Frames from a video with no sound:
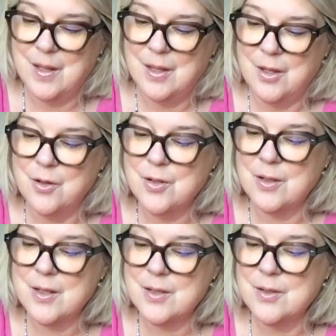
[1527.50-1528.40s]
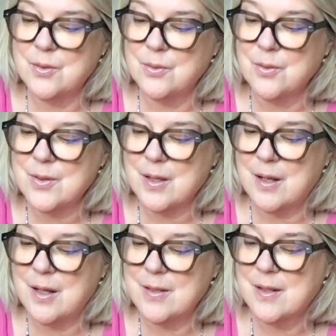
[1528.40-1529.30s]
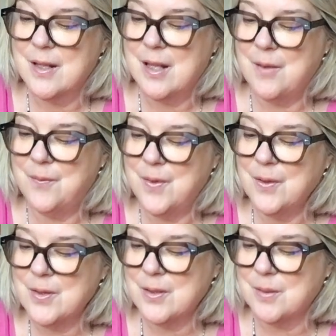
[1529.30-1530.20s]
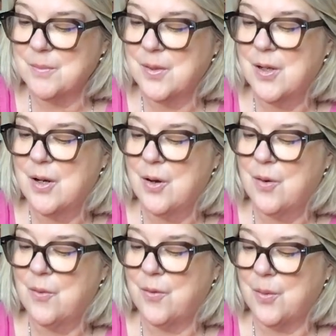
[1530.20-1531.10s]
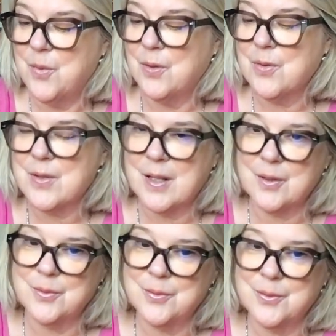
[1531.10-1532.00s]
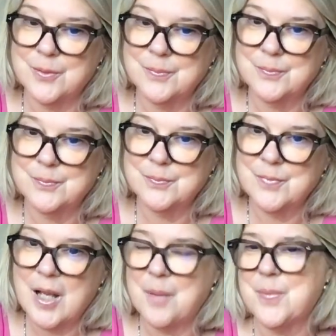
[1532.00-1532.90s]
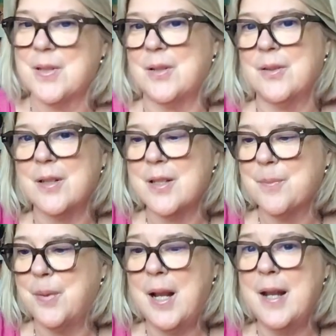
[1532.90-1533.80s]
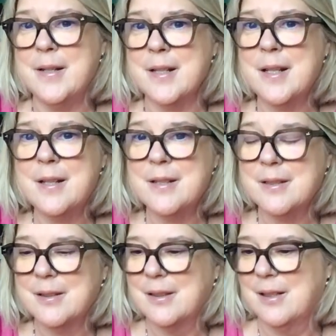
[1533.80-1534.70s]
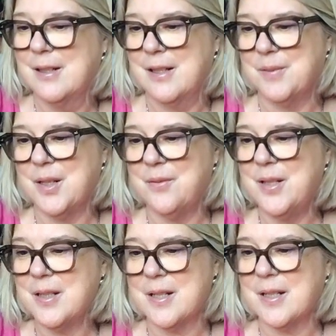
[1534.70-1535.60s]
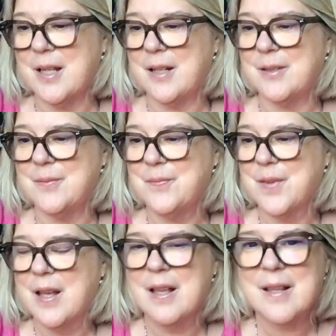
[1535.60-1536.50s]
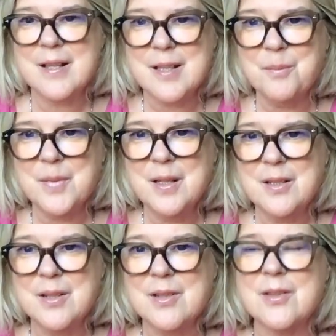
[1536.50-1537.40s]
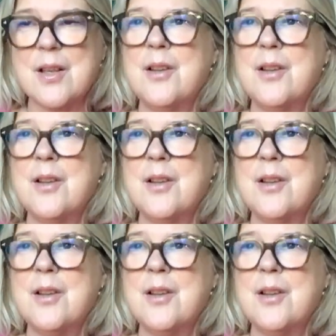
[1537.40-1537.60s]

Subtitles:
You shall listen to all sides and filter them from yourself. Absolutely splendid. I'm going to read that again. There's something just